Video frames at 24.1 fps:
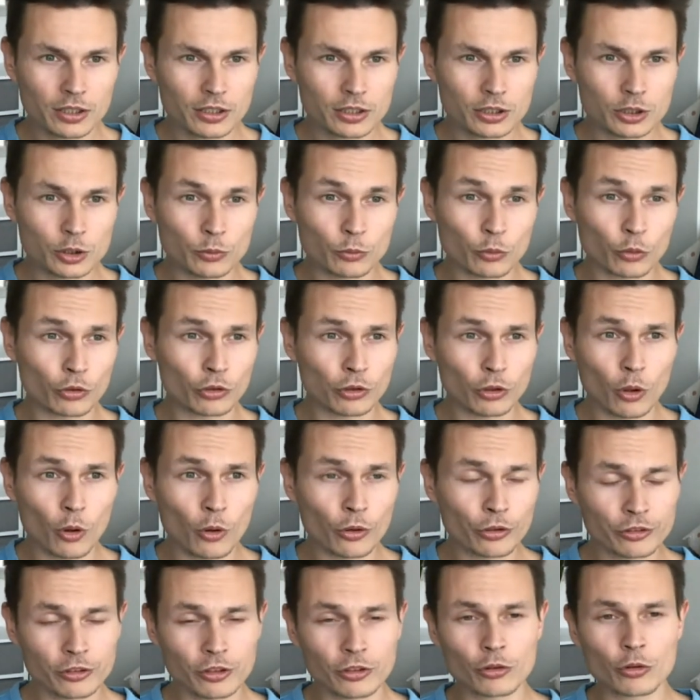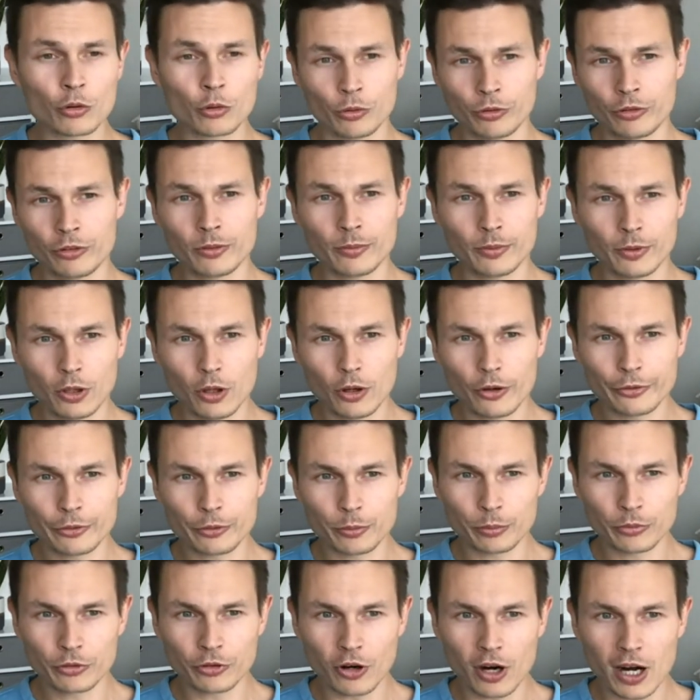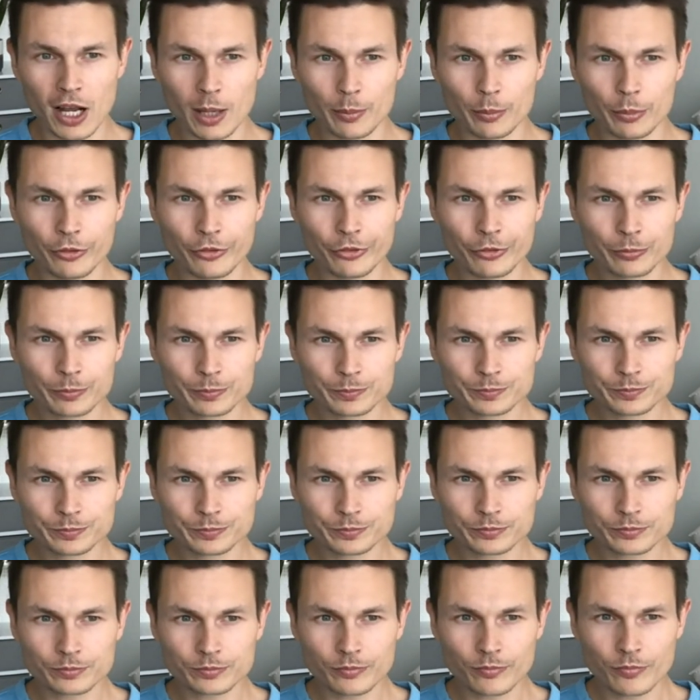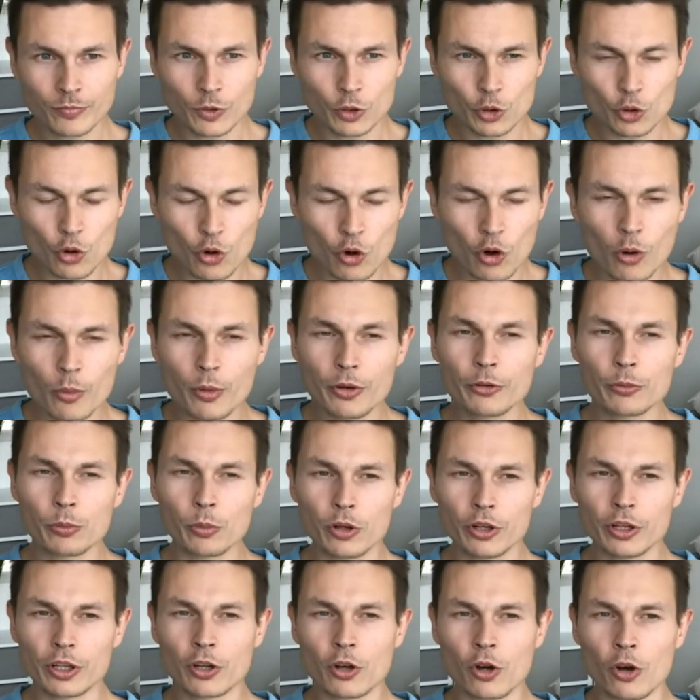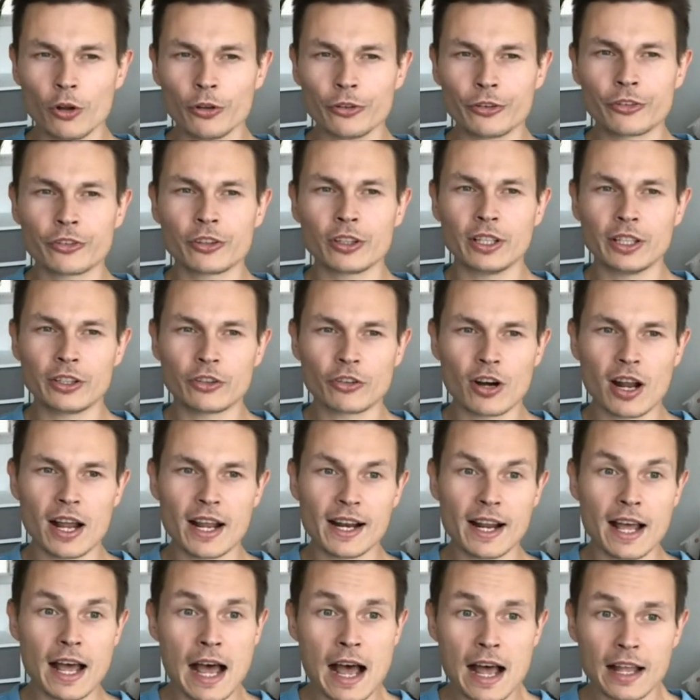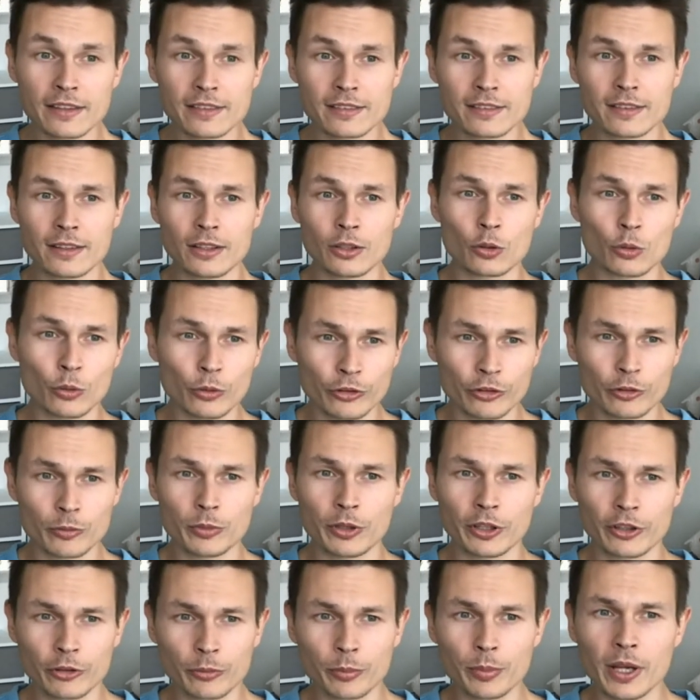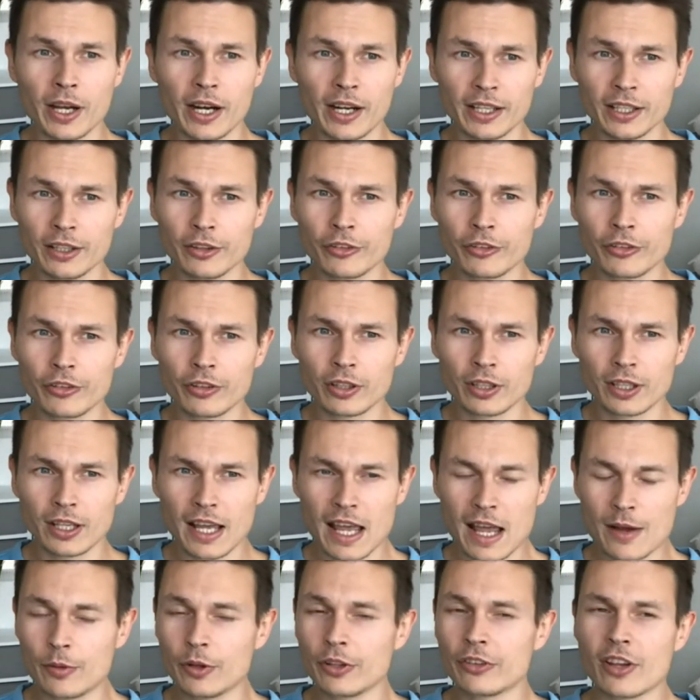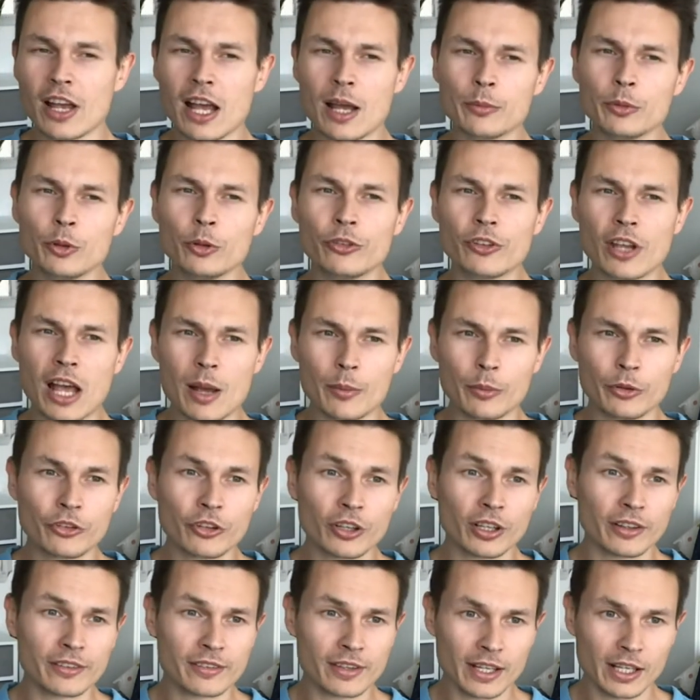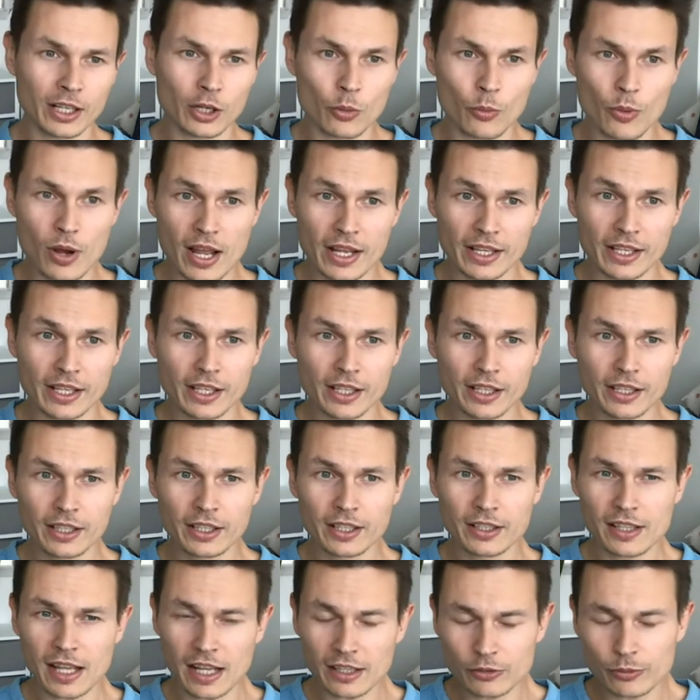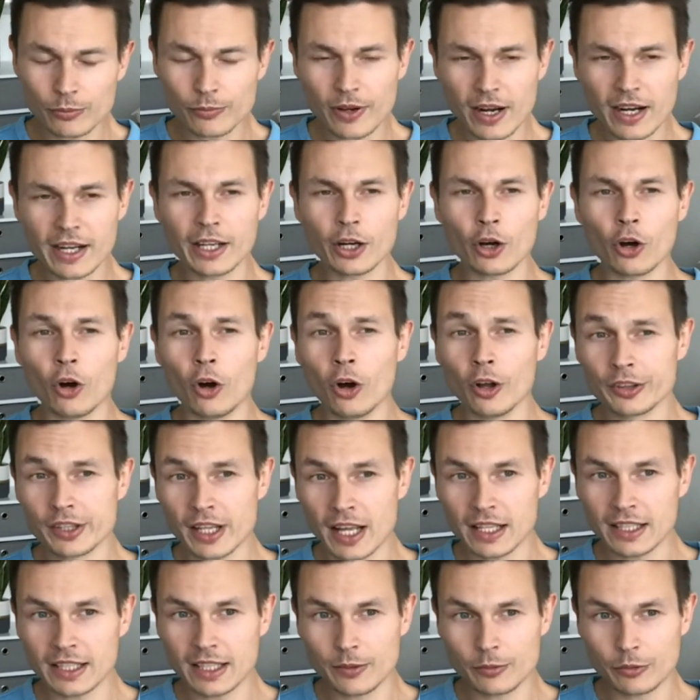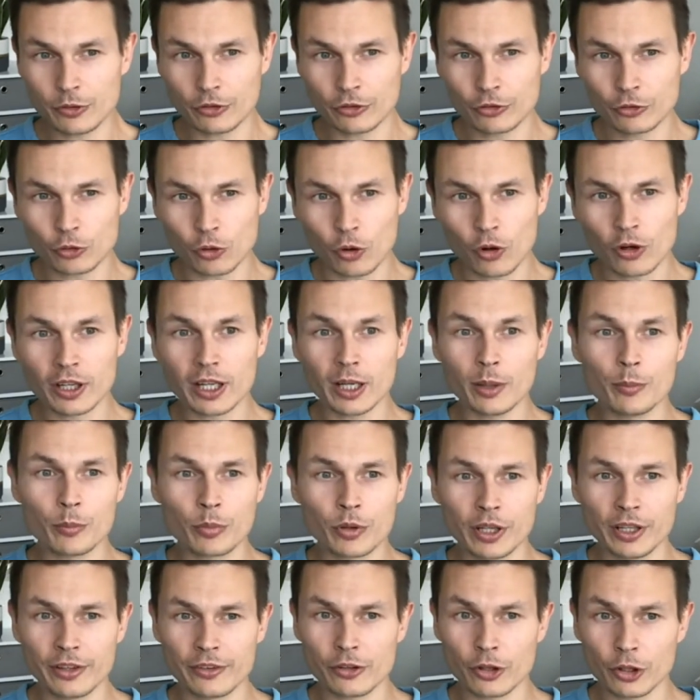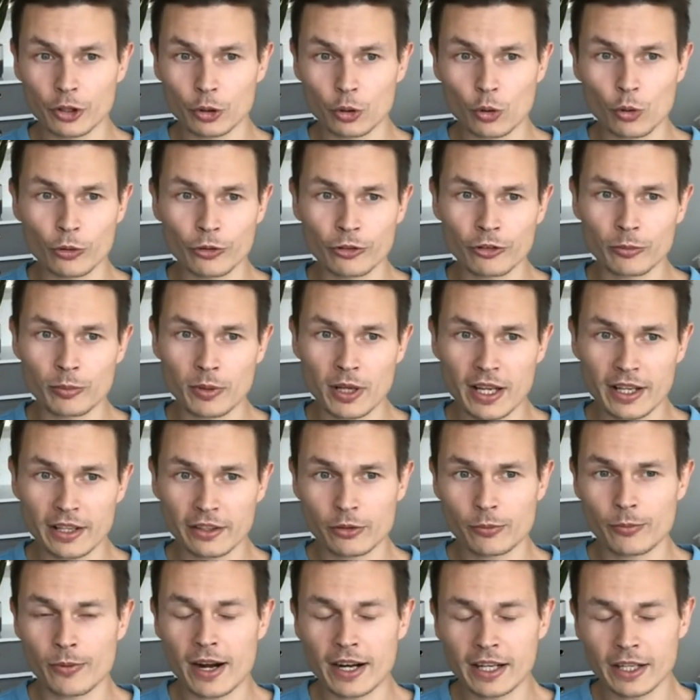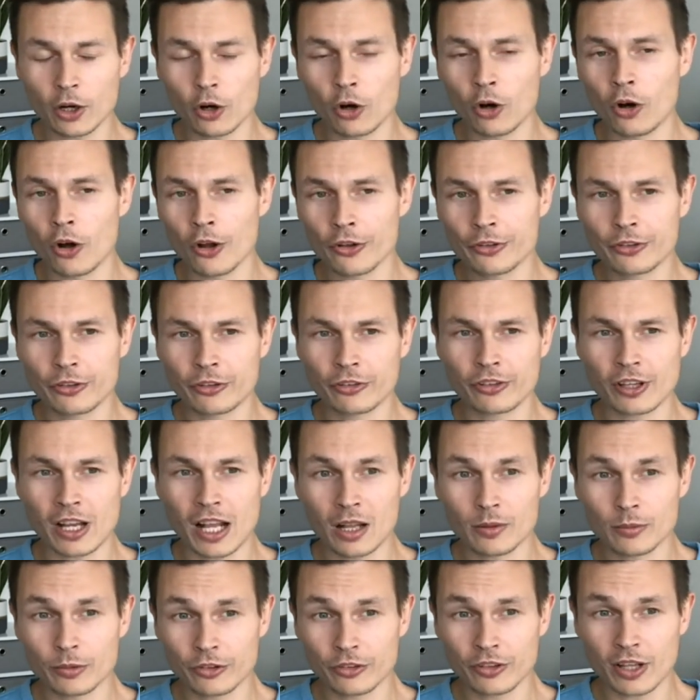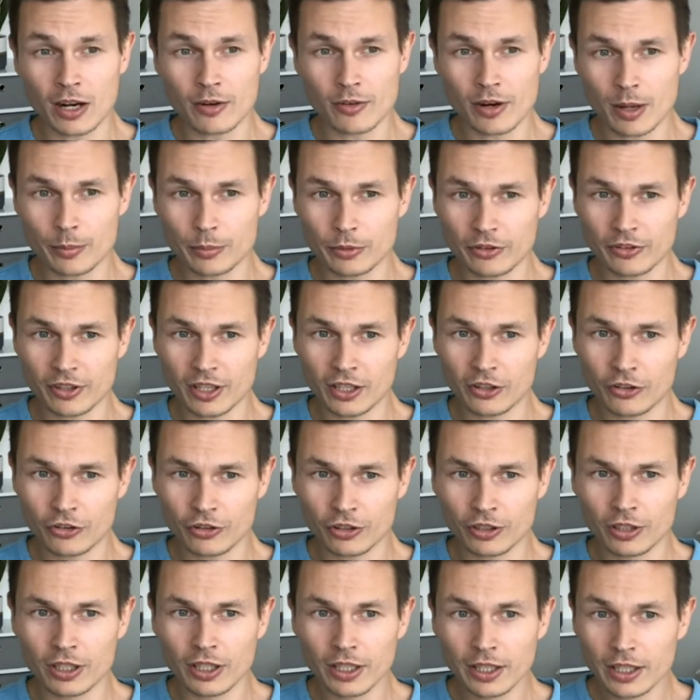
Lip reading: you've just lost the trust of a lot of subscribers. You always want to constantly try and add to the customer experience. Every time you damage it and take away, that's very hard. That leaves a strong imprint on the customer. It's very hard to salvage that reputation